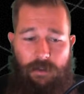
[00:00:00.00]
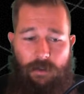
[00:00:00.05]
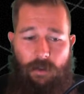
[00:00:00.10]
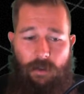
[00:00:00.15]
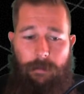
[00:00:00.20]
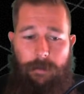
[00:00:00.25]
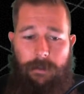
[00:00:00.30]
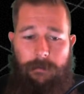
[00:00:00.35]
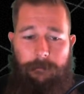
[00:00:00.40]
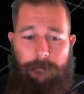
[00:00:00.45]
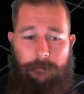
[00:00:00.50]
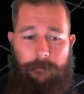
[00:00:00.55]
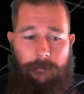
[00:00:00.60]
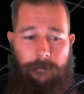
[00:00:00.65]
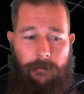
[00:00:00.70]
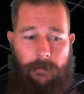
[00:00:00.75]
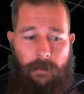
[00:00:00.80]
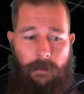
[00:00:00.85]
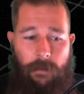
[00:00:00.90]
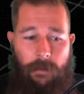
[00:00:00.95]
orbit.
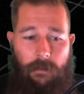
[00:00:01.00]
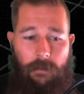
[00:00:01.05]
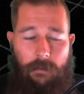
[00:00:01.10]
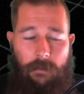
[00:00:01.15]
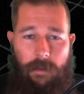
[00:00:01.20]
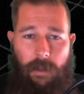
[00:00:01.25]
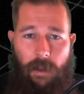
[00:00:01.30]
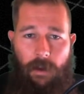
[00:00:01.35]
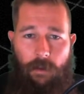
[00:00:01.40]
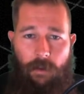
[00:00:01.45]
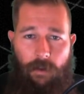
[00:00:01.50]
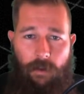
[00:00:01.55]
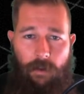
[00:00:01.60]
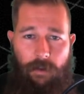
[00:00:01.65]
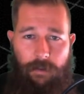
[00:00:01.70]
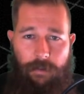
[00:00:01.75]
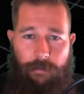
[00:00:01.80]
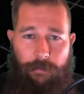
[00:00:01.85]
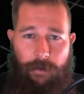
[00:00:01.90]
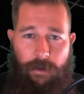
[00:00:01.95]
Now,
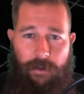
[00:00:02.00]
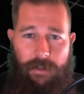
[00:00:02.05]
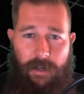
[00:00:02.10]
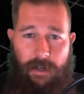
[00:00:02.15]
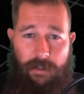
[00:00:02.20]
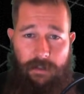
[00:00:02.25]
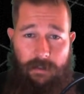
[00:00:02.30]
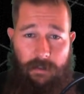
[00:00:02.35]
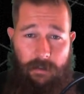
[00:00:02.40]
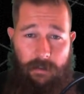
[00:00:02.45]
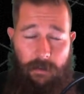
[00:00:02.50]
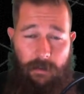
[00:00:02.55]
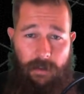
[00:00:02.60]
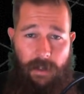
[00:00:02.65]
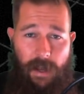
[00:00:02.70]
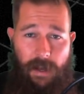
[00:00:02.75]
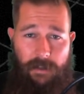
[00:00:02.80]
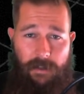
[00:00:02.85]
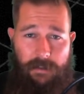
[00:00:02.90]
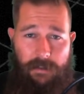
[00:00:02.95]
Earth rotates on an
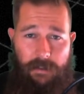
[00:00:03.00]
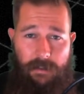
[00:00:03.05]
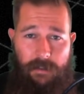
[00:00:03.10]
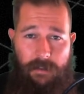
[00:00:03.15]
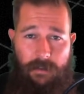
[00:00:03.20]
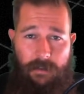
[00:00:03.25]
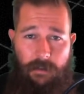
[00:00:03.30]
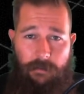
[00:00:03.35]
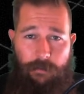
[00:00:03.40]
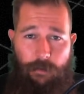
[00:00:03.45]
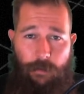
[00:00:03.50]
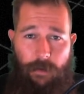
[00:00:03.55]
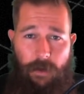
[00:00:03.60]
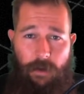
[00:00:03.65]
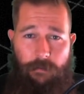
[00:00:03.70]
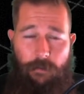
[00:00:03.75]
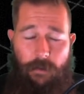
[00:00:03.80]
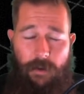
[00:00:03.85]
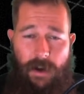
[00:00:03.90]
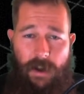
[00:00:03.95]
axis of
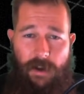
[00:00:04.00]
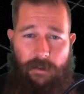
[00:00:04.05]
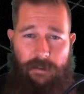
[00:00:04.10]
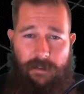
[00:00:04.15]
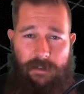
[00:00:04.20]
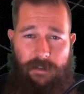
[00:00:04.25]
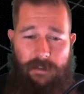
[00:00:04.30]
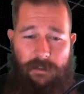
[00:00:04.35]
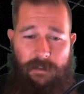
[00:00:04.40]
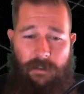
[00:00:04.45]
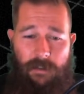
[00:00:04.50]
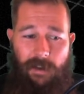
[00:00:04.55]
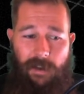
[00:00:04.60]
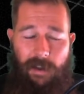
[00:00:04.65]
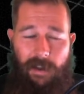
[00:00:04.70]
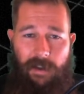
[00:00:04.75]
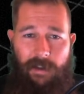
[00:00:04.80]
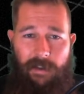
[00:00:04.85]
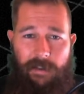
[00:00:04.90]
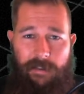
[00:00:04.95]
24 hours,
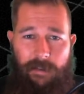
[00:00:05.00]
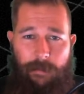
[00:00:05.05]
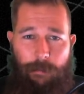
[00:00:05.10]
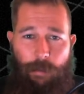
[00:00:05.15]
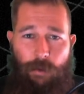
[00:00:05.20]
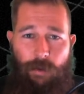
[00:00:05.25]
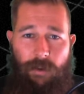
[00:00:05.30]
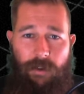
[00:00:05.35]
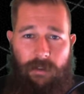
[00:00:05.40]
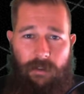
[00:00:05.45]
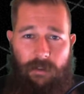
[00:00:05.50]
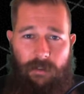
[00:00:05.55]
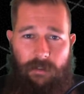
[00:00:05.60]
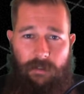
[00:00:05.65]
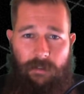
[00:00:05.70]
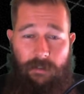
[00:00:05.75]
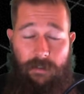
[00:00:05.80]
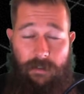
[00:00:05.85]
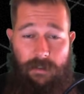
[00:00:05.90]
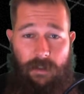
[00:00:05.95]
and the point
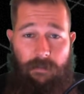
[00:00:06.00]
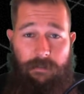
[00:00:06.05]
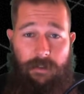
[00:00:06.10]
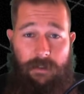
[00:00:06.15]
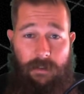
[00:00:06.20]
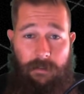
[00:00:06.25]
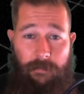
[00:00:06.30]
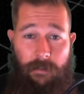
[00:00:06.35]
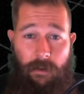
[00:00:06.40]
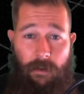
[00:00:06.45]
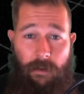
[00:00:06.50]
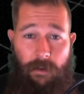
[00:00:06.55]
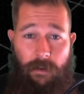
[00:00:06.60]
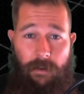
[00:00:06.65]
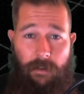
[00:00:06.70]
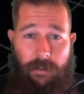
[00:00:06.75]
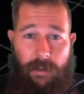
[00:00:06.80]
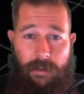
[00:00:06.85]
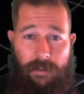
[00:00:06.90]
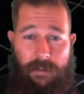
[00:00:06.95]
on the surface of the
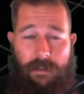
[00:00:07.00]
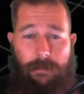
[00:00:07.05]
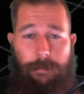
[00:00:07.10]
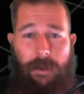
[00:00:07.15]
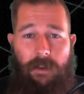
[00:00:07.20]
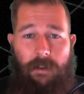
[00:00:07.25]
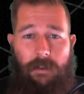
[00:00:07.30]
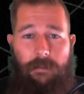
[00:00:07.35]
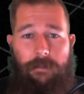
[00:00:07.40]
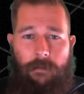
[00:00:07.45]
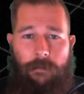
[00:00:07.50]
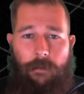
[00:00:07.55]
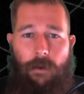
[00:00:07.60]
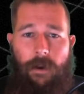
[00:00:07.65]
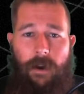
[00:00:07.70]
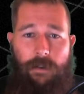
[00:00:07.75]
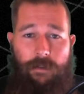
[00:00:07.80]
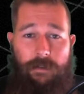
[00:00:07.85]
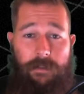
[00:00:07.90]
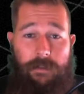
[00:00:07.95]
Earth has a speed of
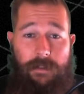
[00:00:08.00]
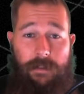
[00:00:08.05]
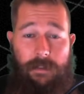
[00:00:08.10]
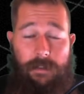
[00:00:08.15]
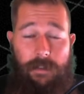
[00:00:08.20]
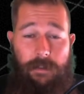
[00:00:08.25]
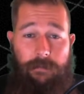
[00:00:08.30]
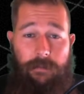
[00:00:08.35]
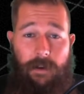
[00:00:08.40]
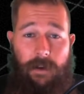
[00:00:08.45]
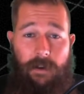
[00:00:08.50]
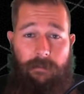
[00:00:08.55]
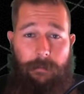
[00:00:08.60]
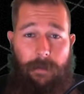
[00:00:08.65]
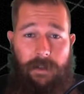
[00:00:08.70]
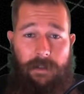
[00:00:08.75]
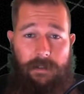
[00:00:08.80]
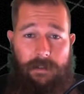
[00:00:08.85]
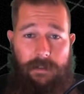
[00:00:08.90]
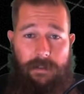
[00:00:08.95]
465
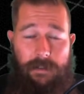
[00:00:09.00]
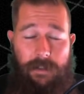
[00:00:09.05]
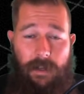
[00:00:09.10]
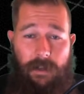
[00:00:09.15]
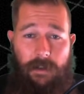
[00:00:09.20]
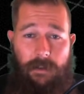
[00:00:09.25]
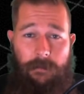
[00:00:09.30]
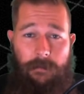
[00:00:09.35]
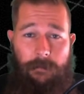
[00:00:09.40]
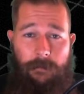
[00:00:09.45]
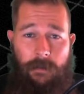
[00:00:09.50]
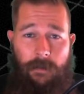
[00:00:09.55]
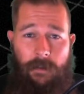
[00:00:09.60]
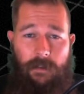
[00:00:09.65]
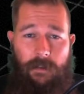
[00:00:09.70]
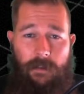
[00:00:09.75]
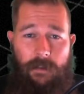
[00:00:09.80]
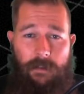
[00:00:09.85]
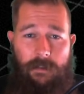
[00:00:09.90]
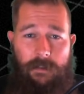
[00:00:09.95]
meters a second.
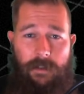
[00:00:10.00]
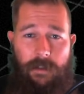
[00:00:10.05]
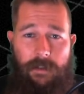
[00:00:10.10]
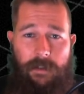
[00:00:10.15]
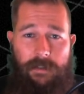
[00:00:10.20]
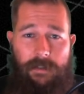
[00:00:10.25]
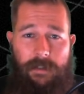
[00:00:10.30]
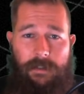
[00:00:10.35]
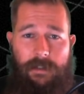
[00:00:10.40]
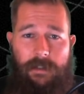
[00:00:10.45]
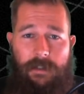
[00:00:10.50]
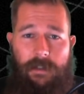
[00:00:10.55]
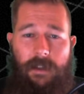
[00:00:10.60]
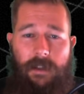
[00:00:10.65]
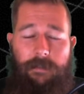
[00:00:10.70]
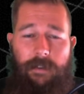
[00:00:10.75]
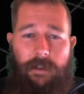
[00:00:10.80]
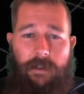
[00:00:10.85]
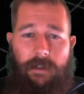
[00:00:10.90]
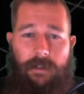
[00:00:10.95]
So there's a
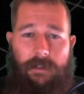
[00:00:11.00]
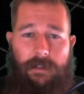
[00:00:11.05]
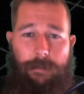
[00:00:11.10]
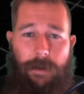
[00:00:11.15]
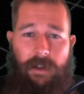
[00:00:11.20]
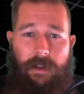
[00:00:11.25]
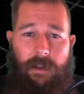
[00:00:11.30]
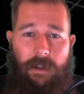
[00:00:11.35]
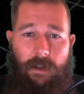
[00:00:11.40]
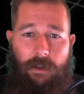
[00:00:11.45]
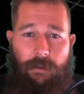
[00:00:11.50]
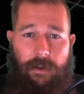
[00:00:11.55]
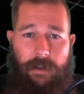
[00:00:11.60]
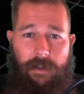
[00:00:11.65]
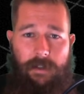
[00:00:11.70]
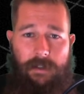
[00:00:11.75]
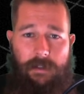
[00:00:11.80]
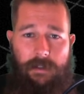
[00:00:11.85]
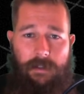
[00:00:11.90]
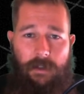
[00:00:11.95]
significant speed
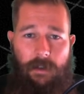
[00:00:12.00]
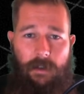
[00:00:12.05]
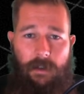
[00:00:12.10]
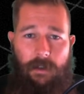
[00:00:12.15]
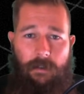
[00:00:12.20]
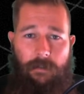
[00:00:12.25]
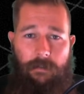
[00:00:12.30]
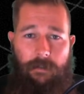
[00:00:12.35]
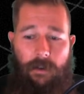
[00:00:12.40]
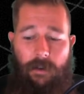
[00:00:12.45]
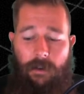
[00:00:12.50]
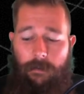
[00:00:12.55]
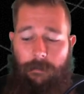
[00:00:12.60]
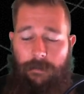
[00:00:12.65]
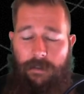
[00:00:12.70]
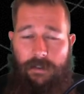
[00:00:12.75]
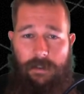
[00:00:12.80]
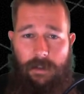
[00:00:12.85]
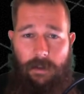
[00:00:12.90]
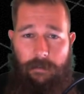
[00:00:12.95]
increase from
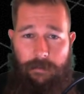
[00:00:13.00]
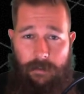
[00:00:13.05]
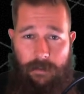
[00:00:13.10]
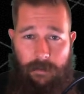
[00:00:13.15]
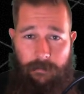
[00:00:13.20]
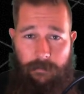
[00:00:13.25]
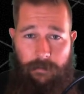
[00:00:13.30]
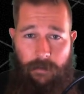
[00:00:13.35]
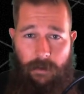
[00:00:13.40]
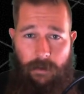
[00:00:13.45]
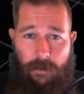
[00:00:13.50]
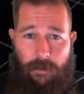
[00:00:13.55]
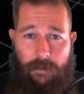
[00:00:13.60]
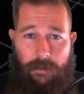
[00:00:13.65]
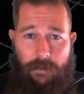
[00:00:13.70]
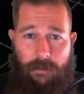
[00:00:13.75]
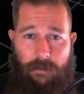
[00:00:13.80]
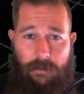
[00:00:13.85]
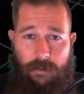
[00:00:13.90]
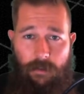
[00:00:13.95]
the surface of the
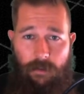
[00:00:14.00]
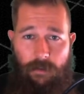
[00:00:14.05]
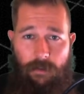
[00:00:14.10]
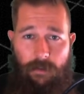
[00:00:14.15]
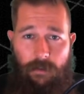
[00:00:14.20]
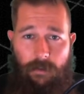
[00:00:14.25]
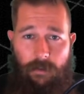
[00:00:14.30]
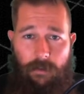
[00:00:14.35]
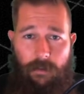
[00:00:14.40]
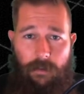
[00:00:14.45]
Earth to